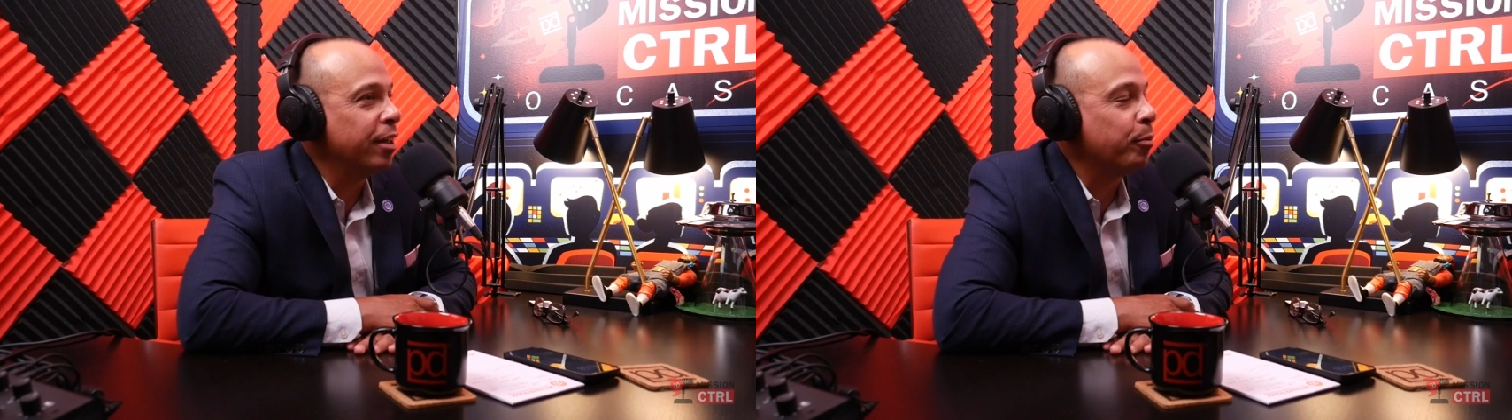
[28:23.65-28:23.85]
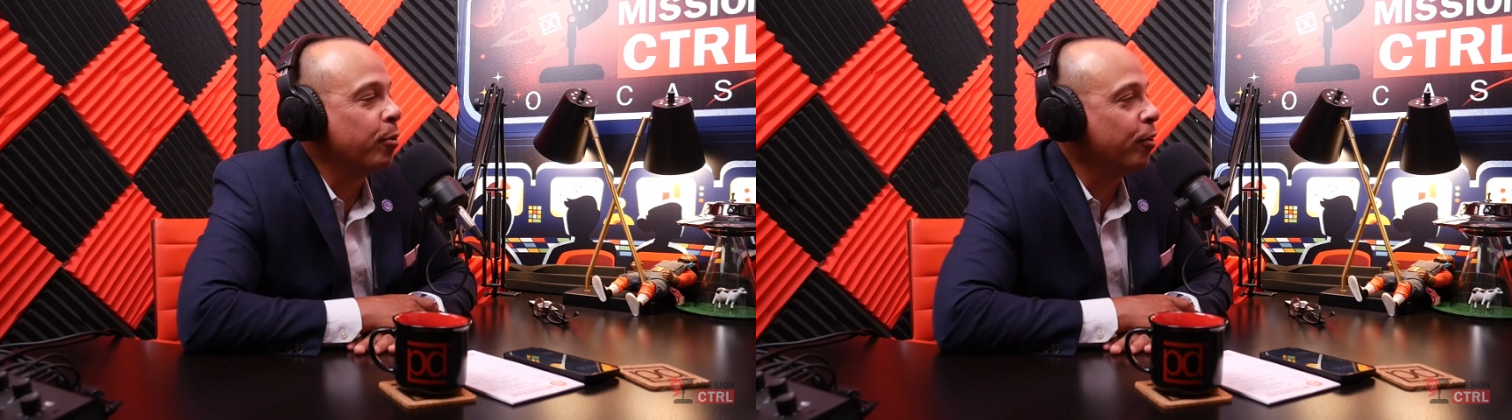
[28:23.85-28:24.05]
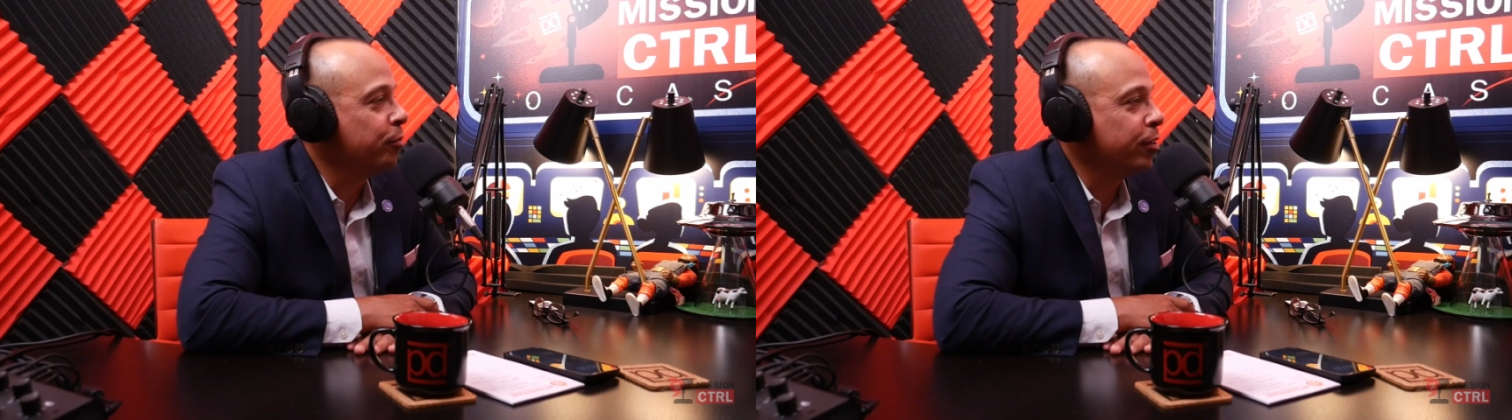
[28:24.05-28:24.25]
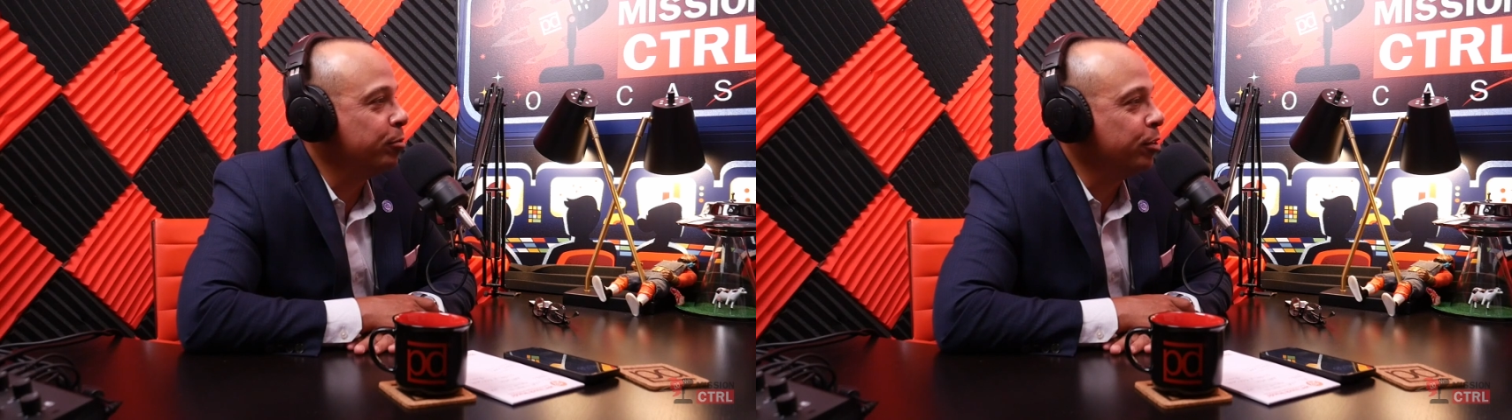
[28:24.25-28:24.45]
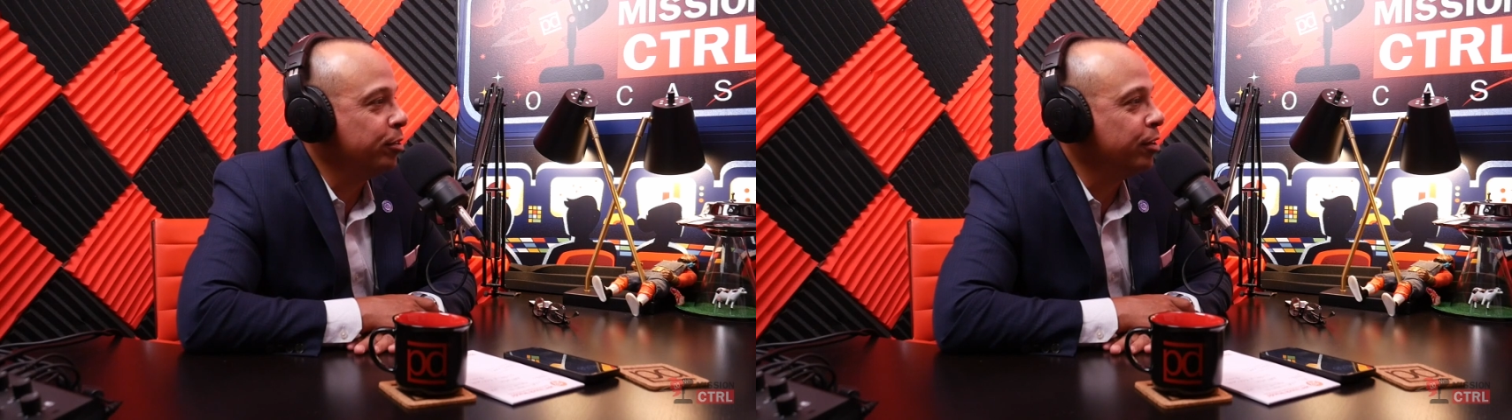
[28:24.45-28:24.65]
like
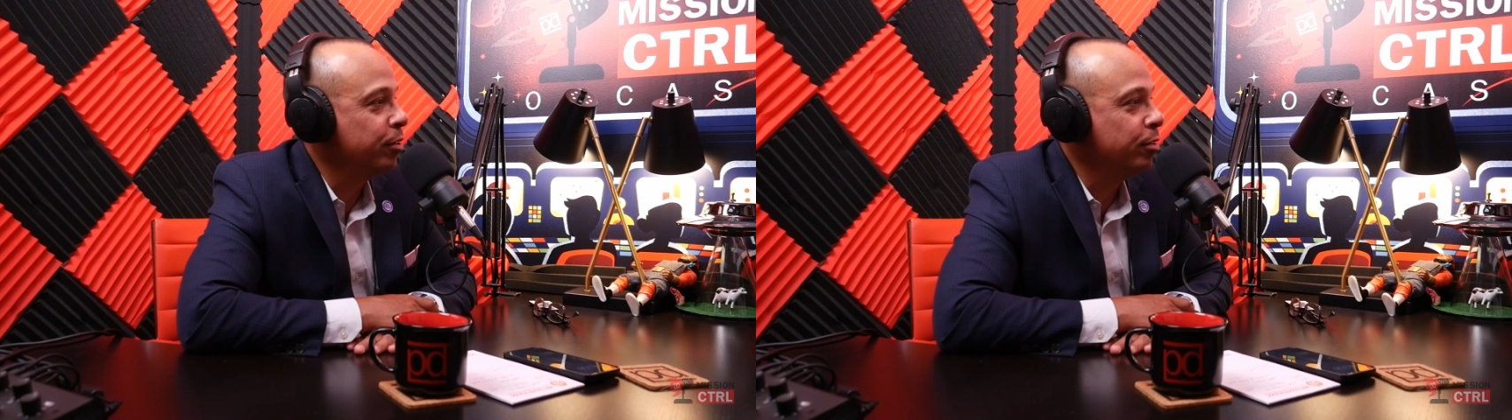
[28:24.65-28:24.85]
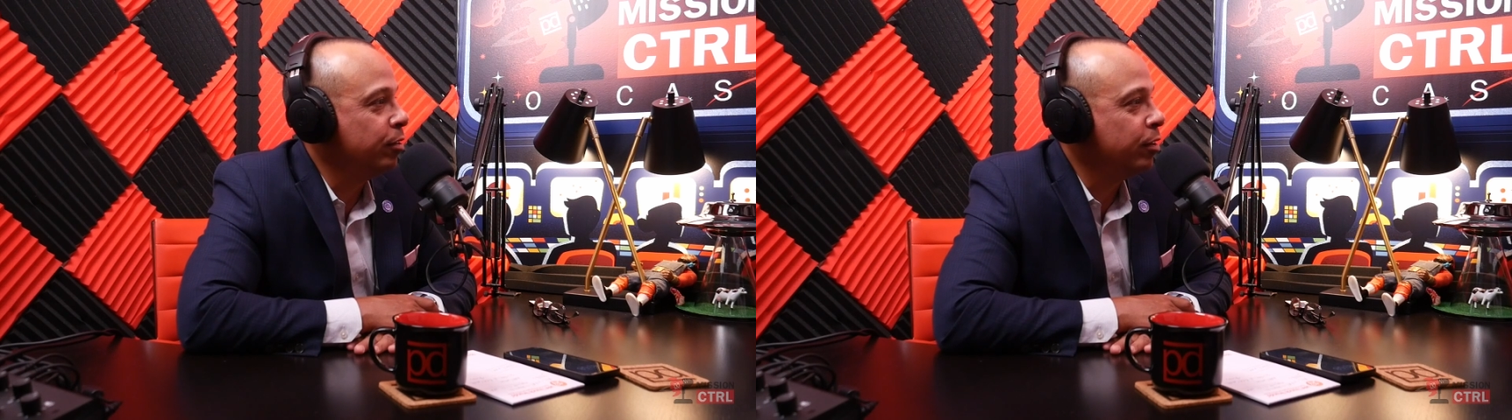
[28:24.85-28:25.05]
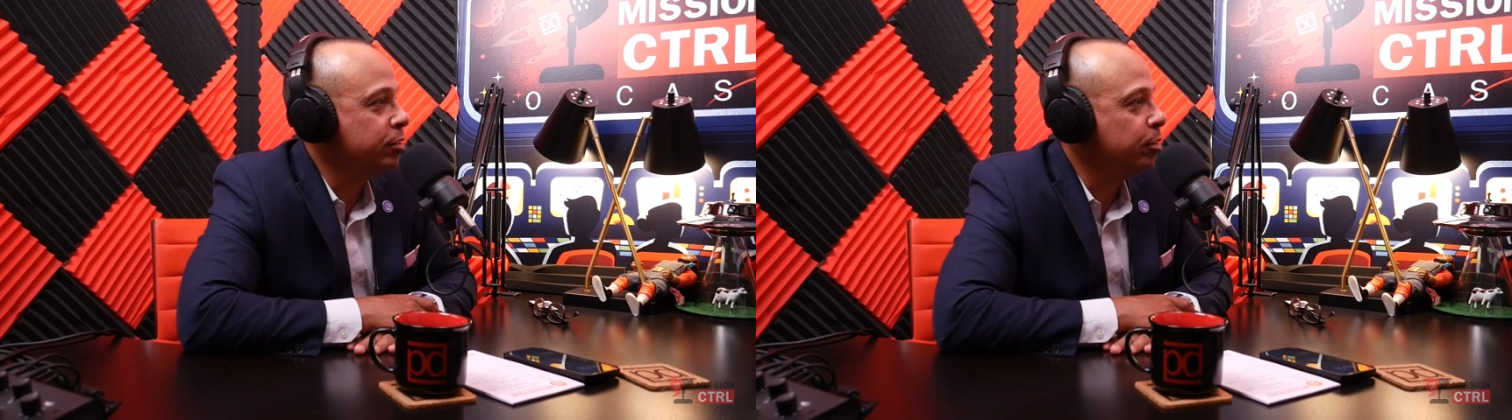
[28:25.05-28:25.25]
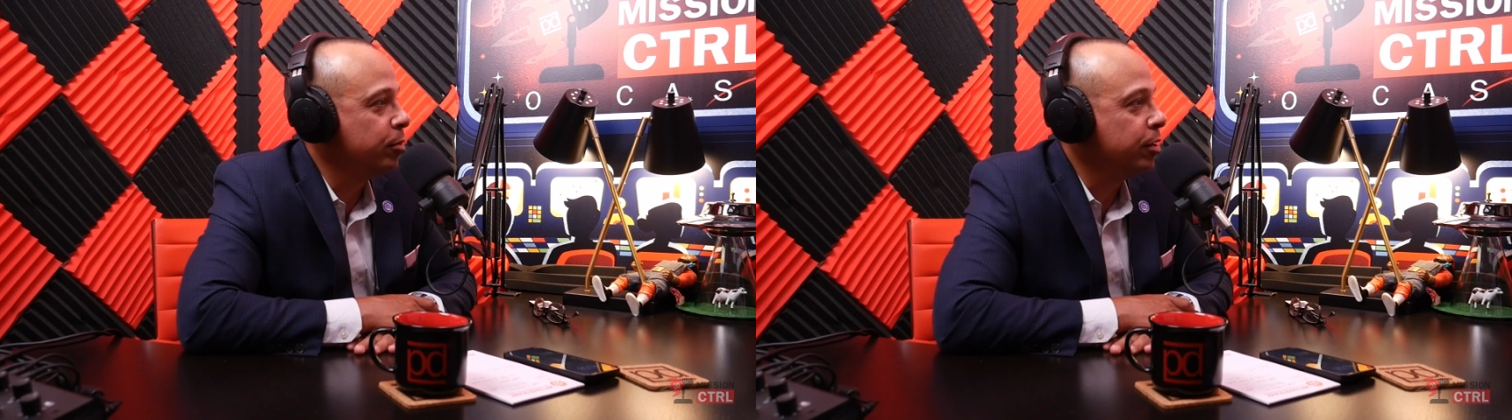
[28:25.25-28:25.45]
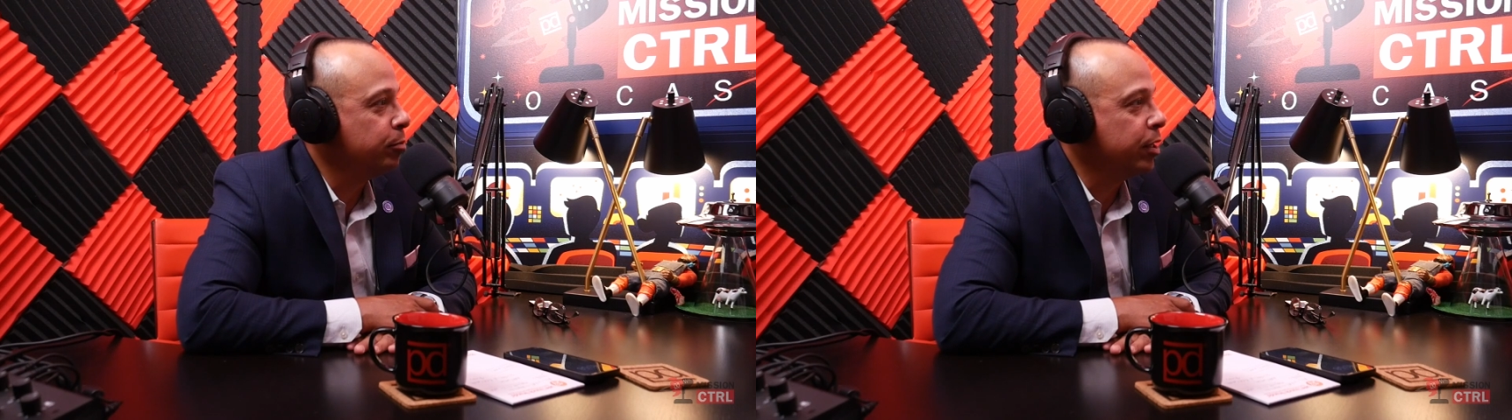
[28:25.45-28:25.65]
perfect where you can go launch something,